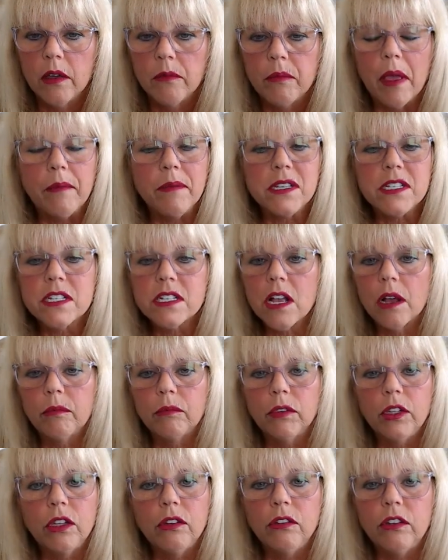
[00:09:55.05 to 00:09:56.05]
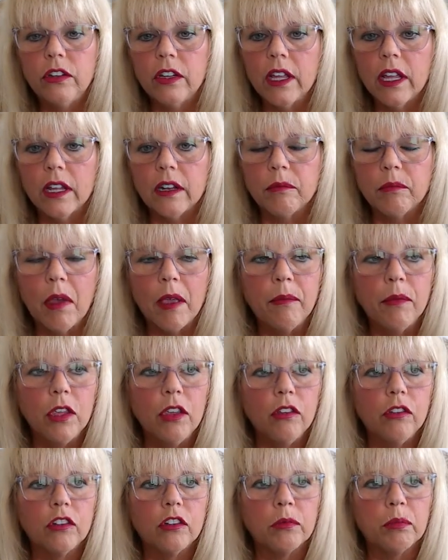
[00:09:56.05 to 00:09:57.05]
Maybe something you did. Maybe
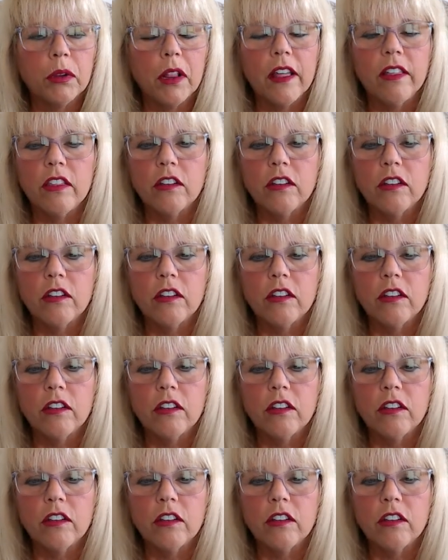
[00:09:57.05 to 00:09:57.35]
you used to play